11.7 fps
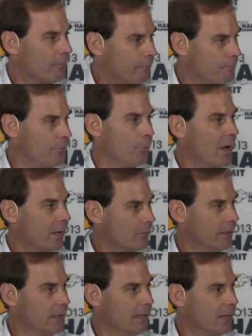
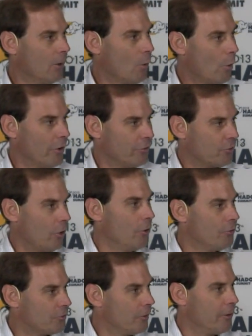directly or as
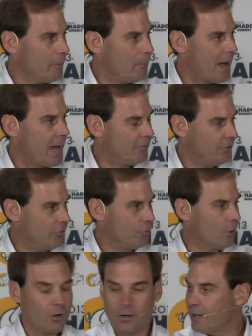close to the Apache
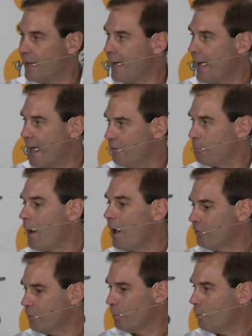trunk as
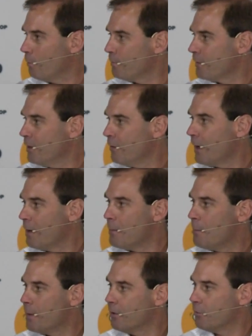possible. Right?
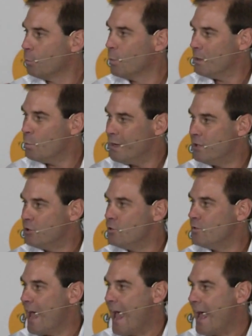Because when we do
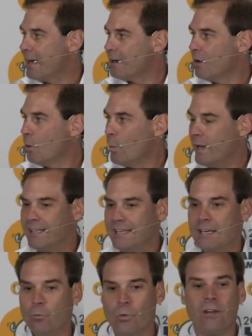that, we
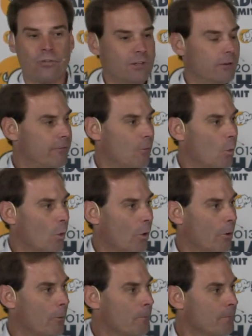de-risk it
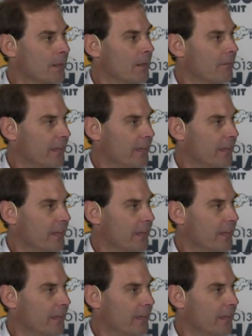for the